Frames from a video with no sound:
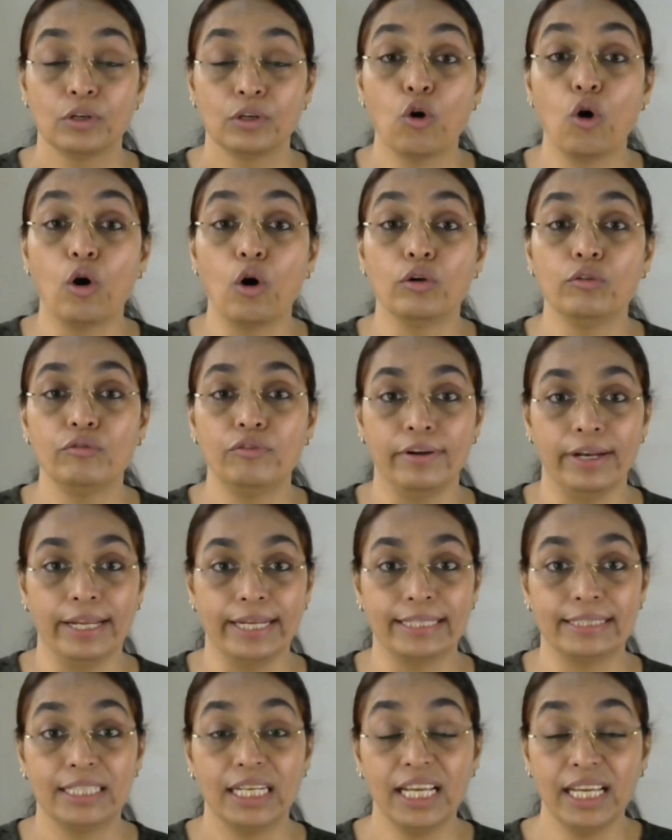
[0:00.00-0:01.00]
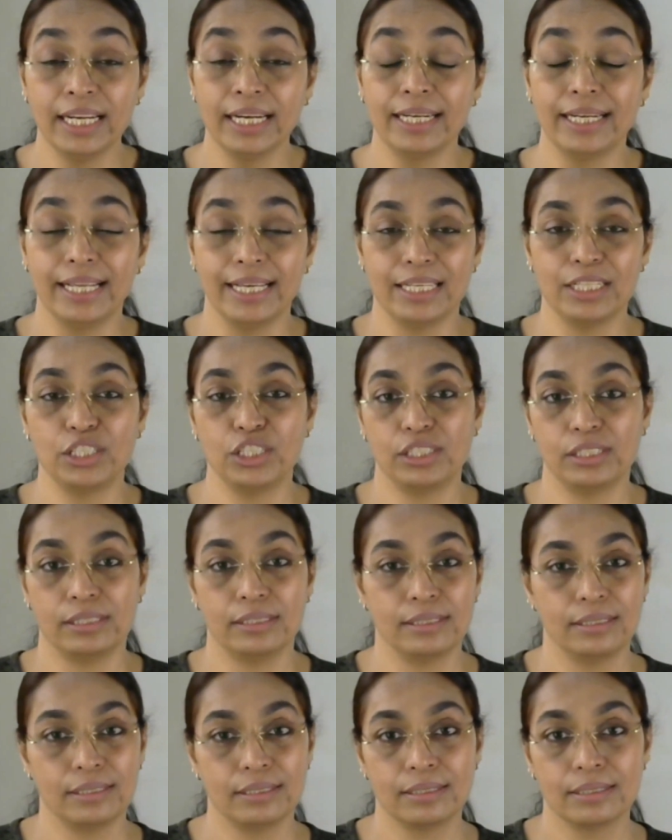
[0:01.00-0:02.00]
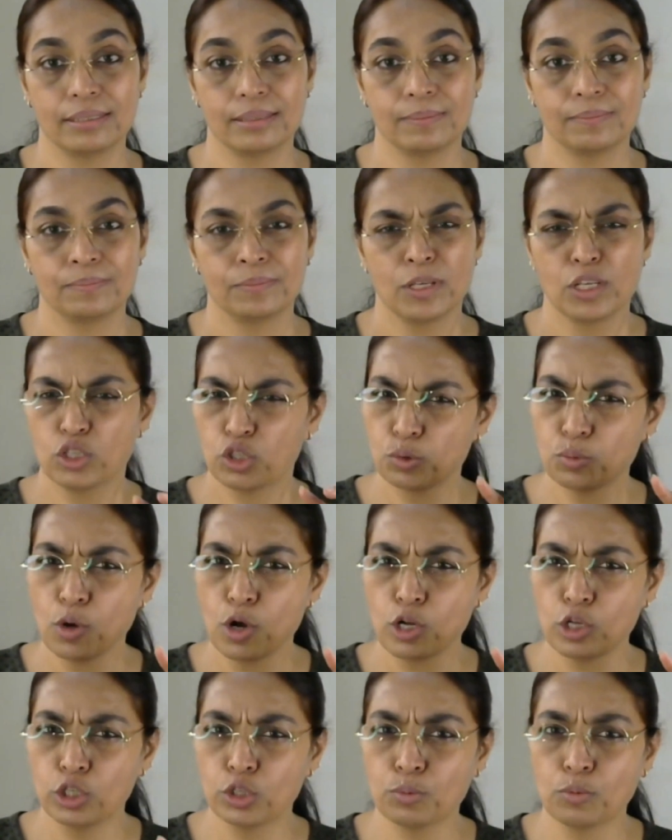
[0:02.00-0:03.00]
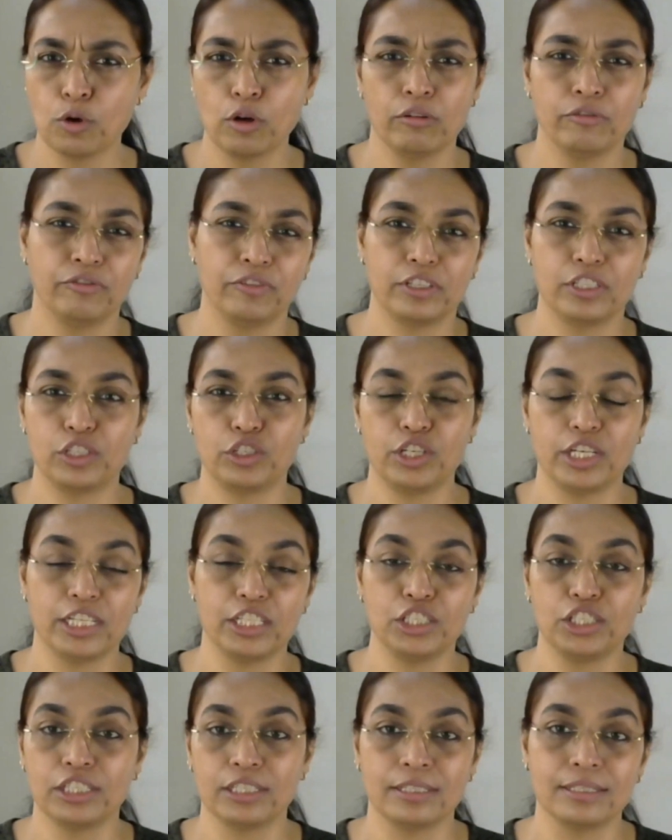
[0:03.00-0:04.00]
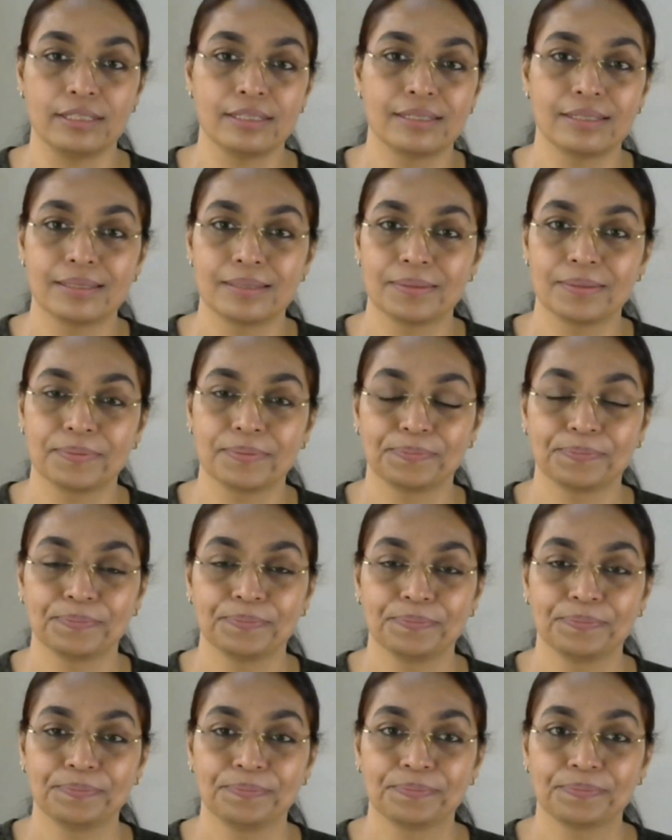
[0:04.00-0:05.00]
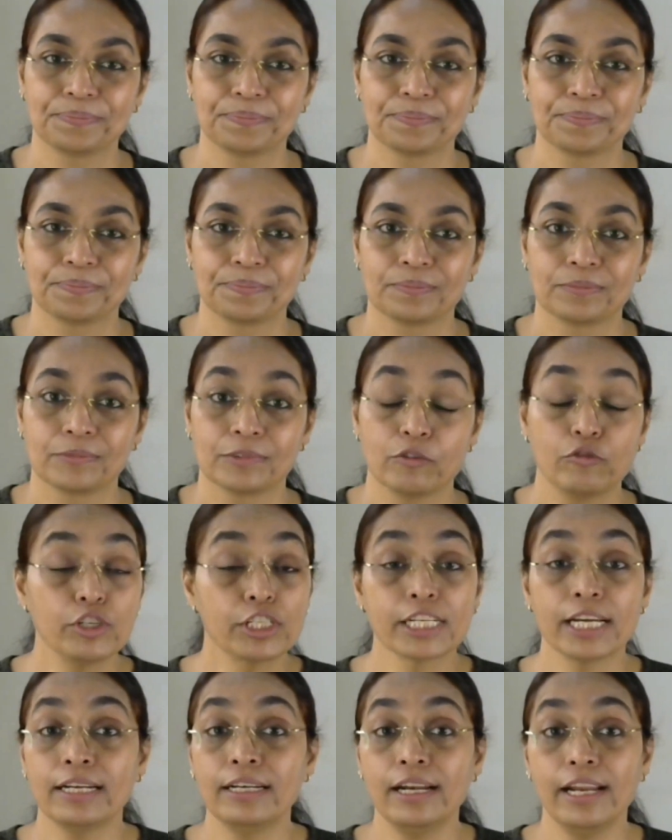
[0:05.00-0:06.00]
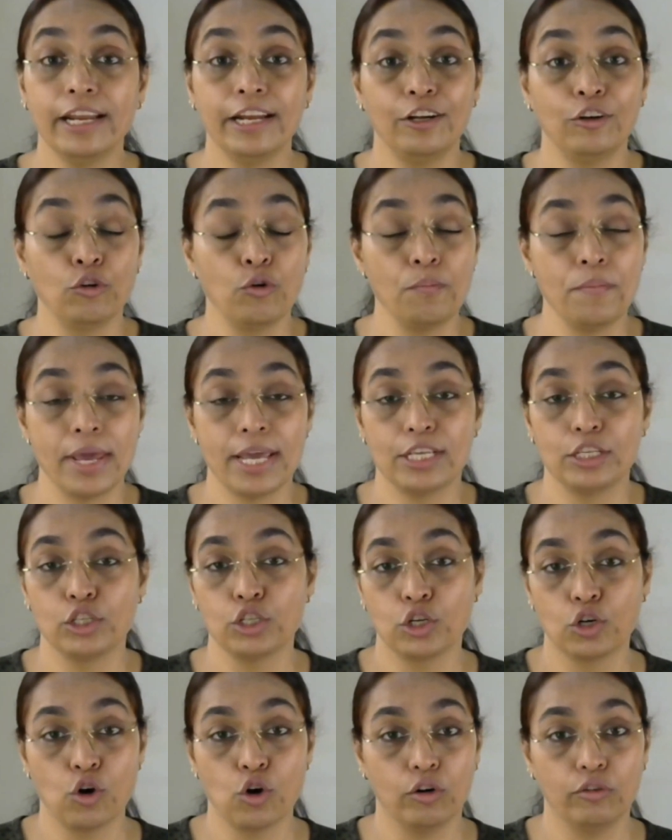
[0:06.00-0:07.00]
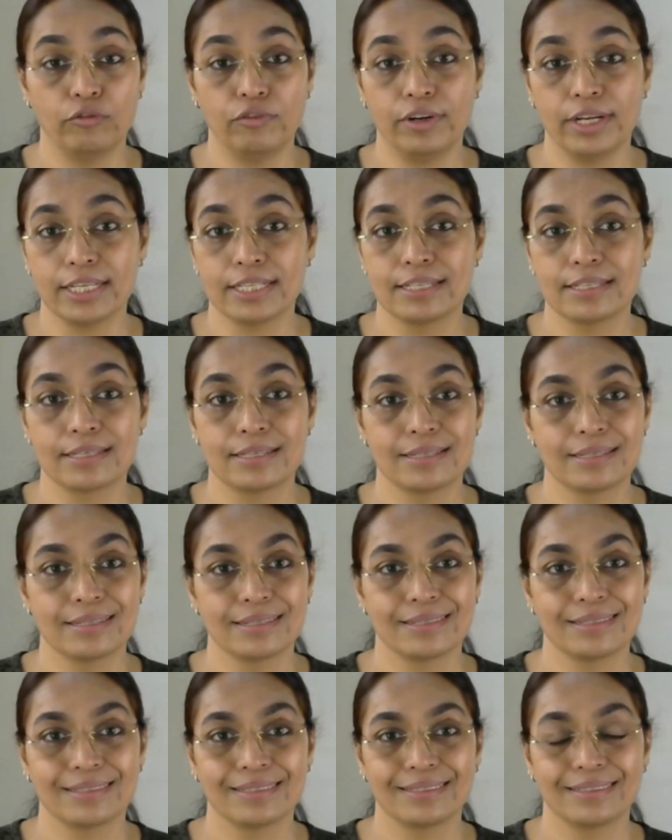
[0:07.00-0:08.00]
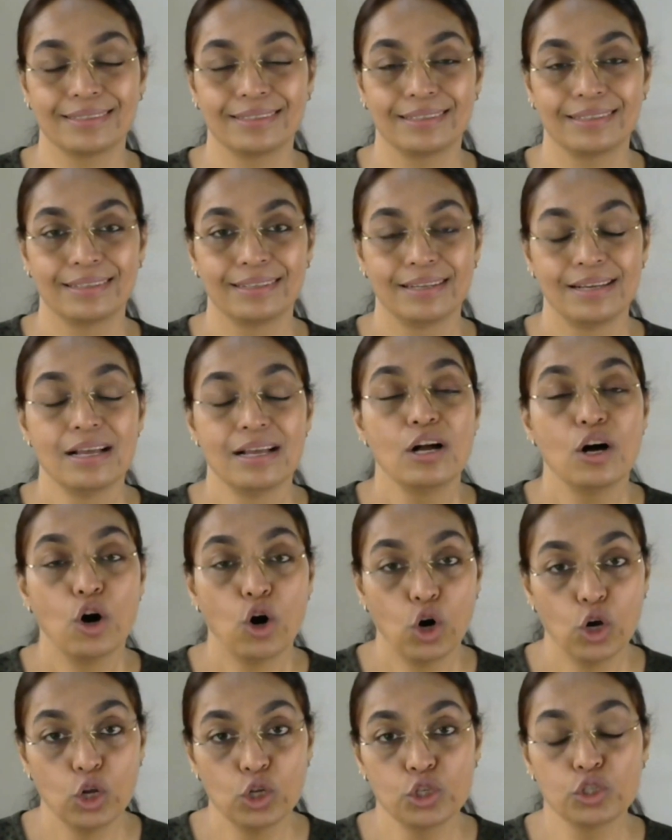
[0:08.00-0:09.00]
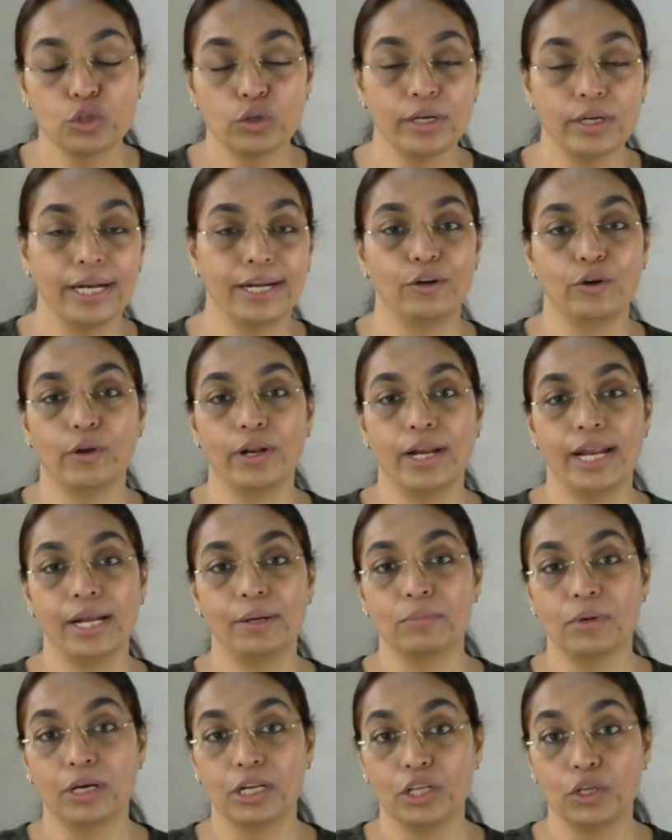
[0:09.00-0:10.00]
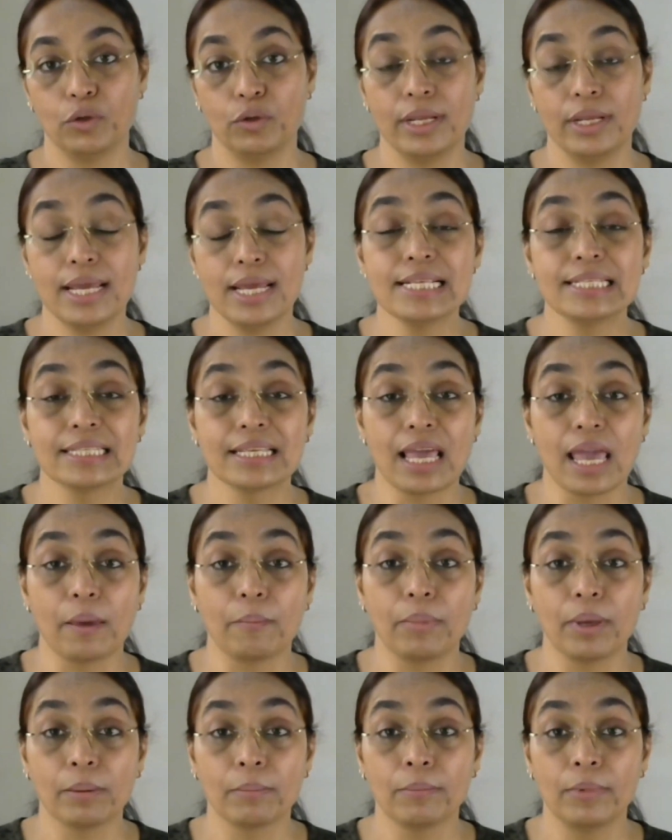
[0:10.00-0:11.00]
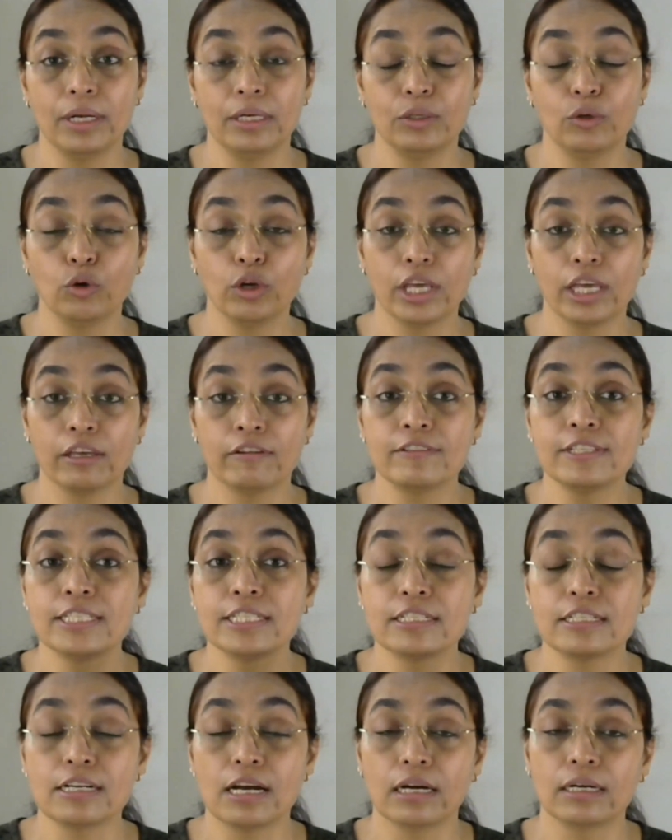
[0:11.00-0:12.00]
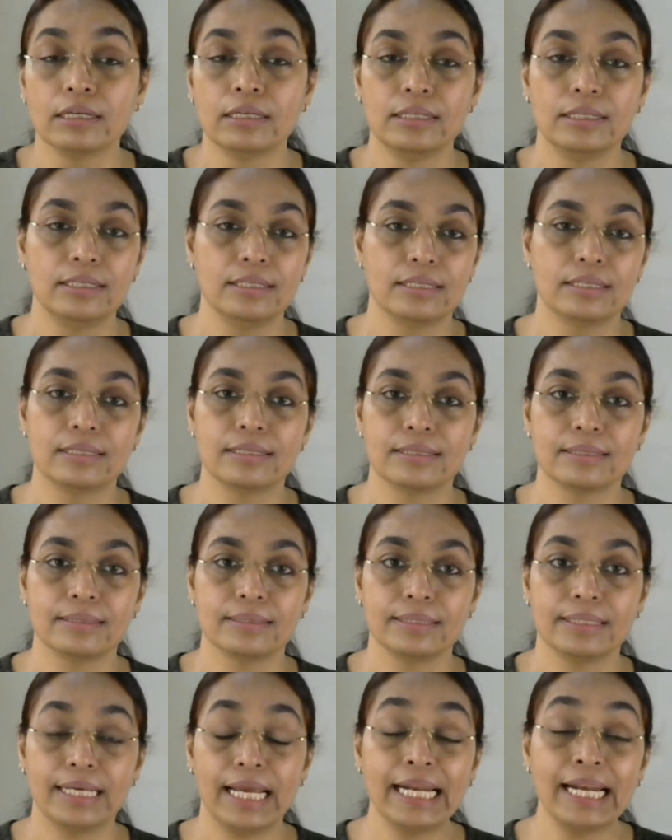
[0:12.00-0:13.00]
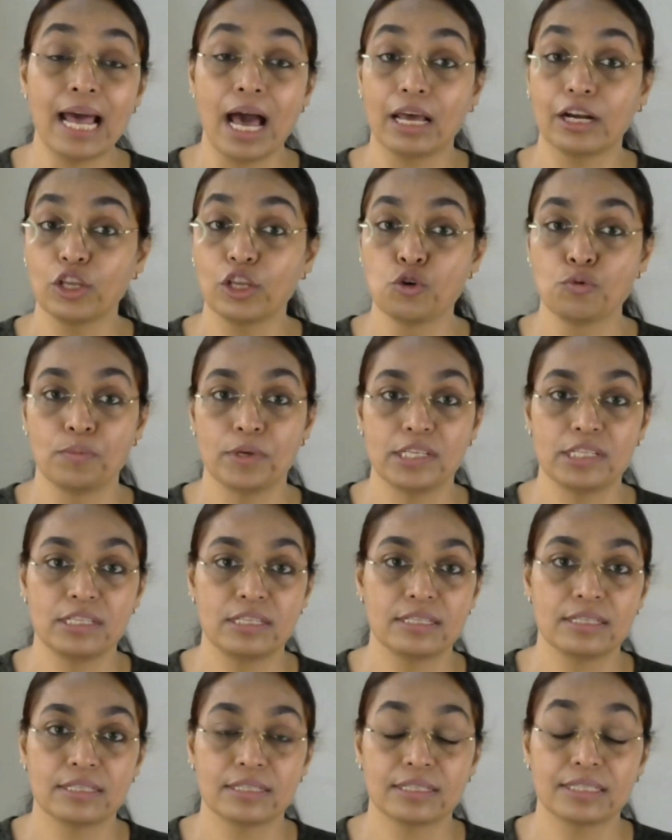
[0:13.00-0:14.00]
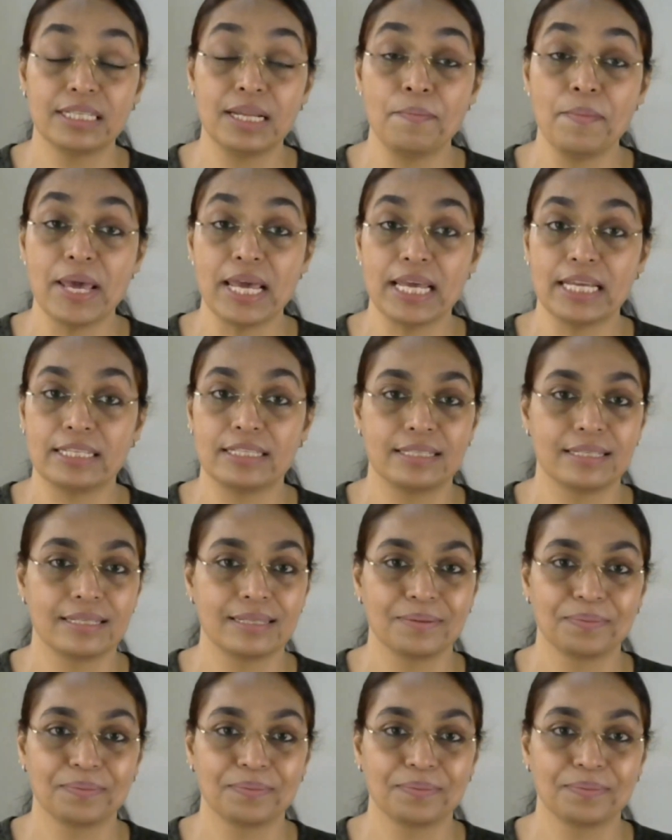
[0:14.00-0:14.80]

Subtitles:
conflict, irritations, small frustrations, which can lead to major conflicts. Also, retrograde Mercury is capable to give struggles and arguments, debates.